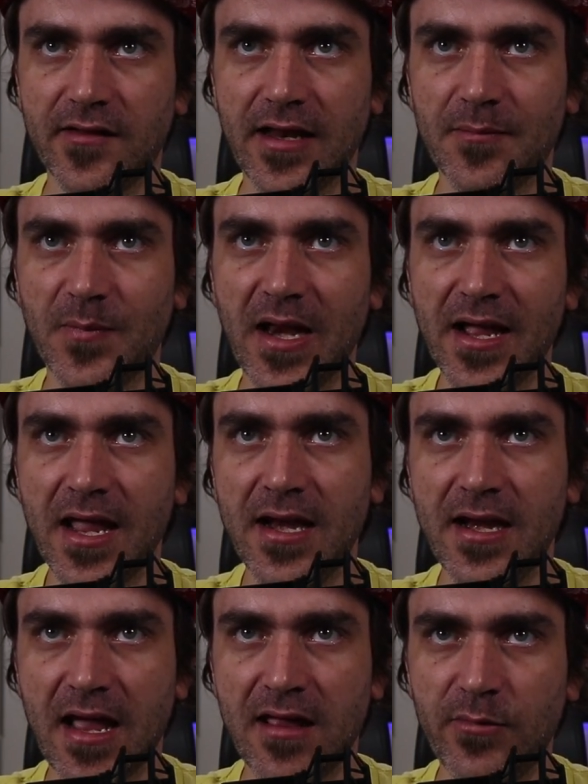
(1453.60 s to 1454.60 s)
select
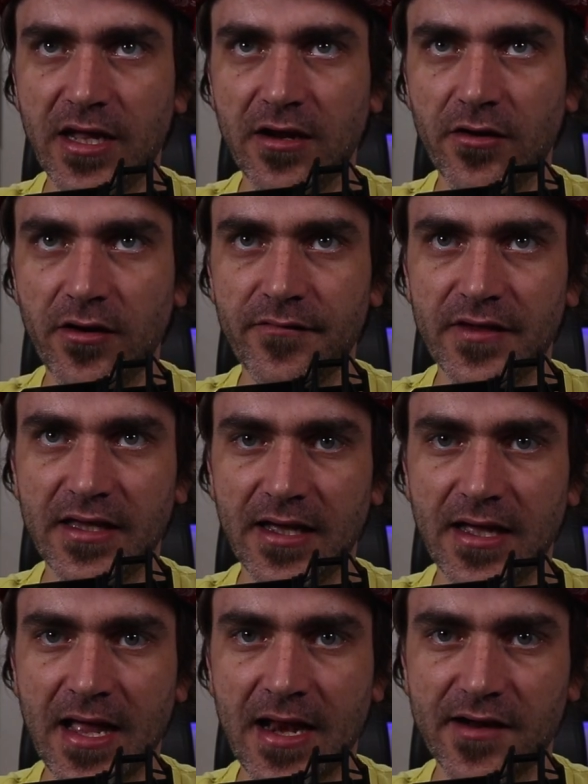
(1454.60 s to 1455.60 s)
plugin, and we can go over
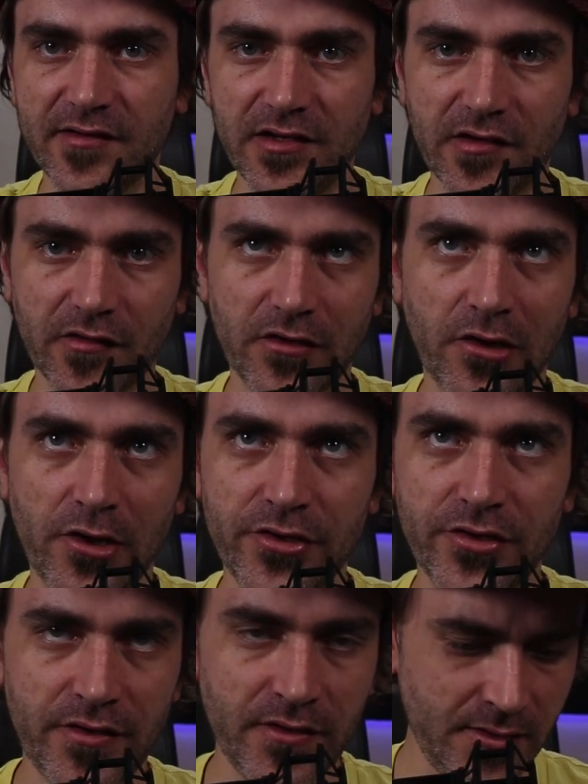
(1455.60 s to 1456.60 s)
here and actually just
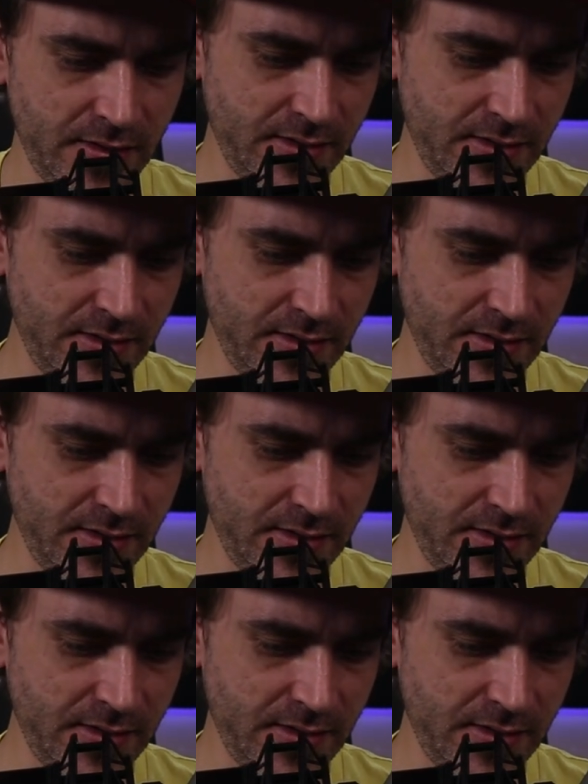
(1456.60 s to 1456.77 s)
load